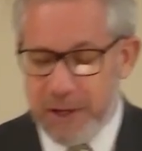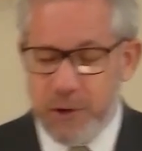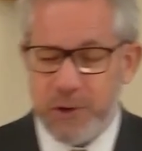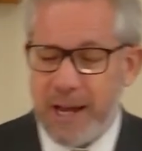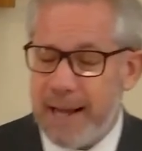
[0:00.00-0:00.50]

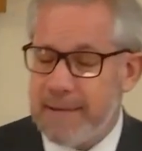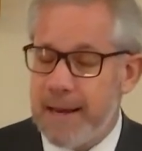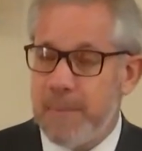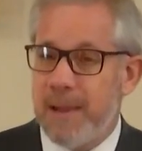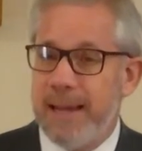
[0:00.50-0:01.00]
use God's
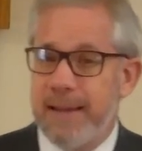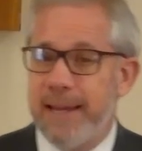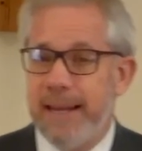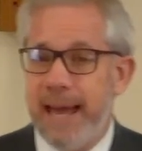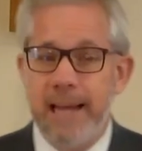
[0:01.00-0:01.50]
name
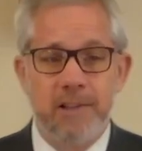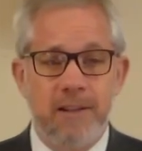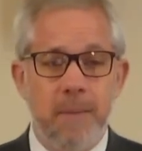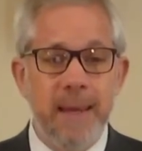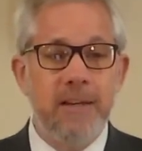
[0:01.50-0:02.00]
lightly in
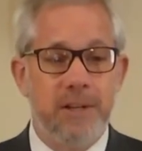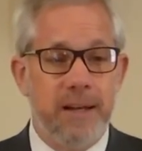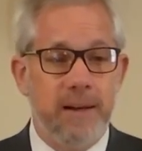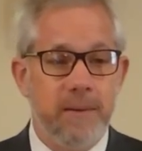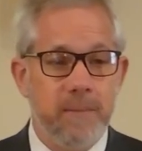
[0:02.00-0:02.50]

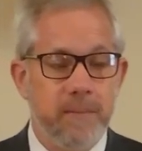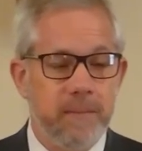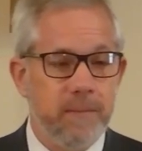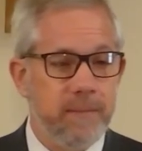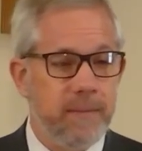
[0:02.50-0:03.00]
exclamation.
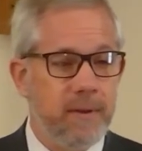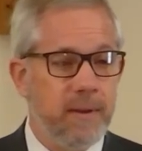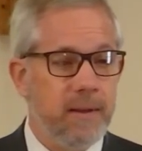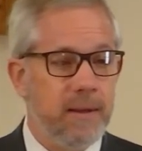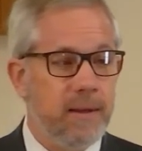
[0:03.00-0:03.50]

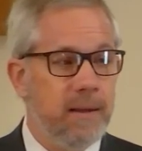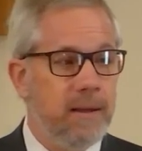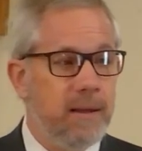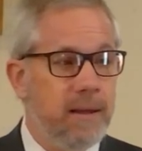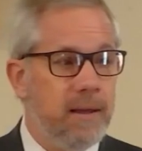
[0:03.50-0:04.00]

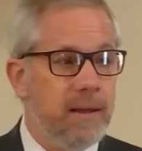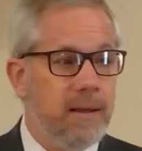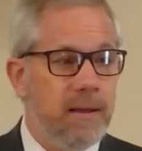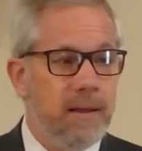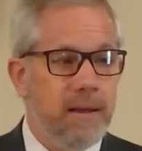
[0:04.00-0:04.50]

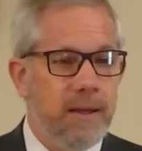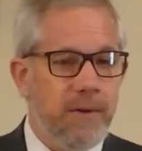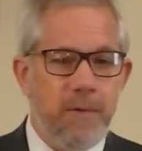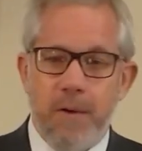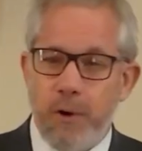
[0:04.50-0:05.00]
If
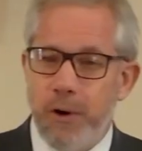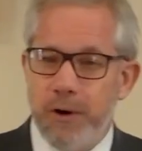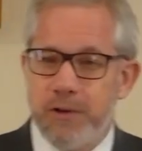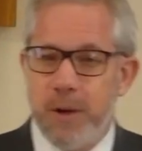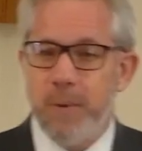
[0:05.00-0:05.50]
you've ever
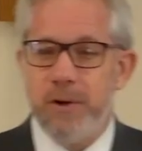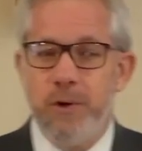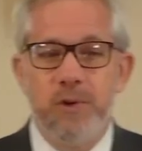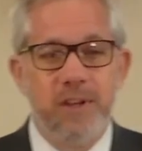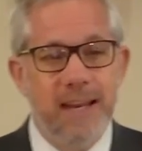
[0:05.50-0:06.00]
heard someone
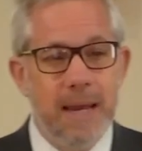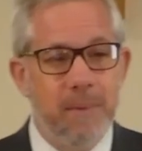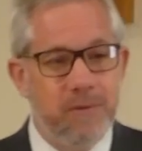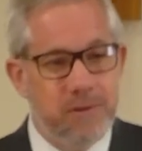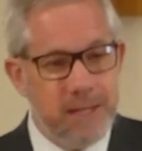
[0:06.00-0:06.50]
use the name
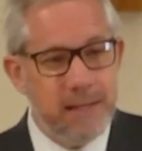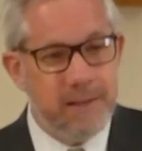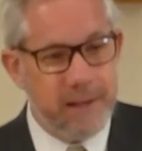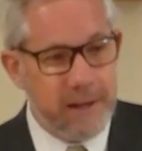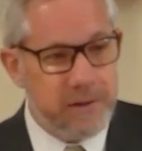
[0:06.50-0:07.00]
of
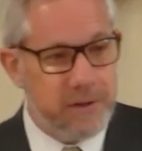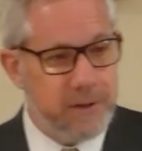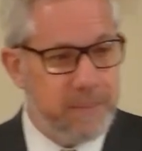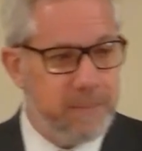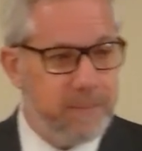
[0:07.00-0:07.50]

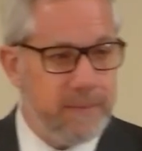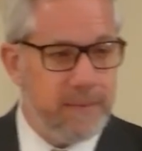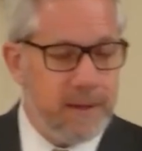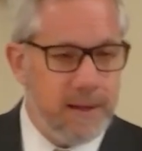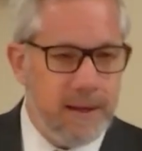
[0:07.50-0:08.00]
Jesus
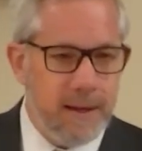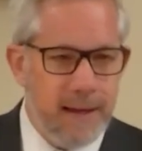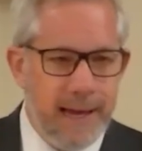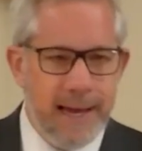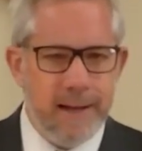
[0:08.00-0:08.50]

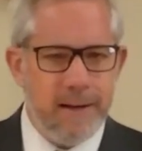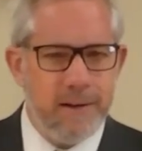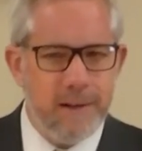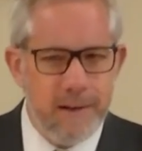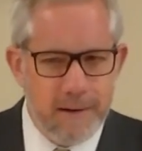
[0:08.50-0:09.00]

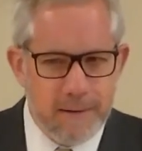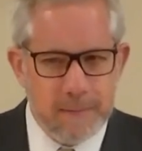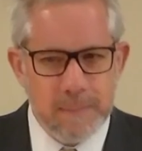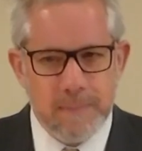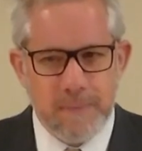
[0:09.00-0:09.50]
and
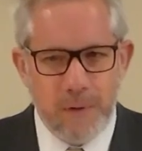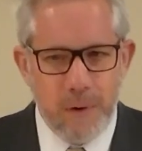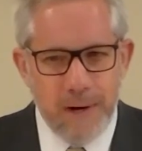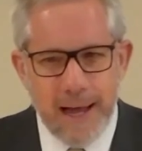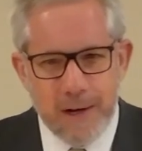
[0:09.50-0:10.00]

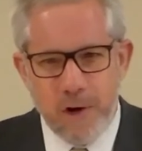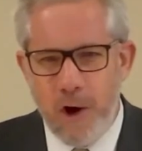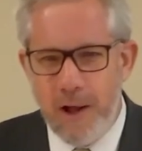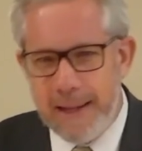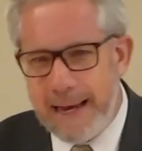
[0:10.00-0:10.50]
they're not
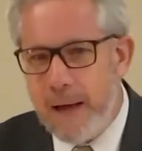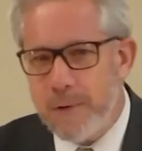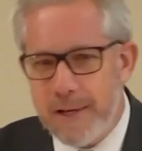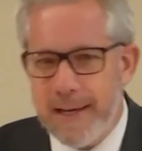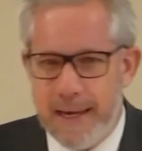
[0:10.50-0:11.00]
calling
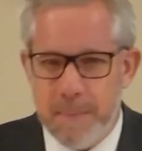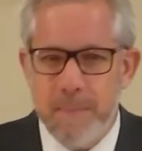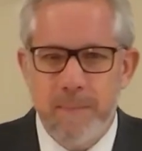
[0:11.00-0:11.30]
out to him,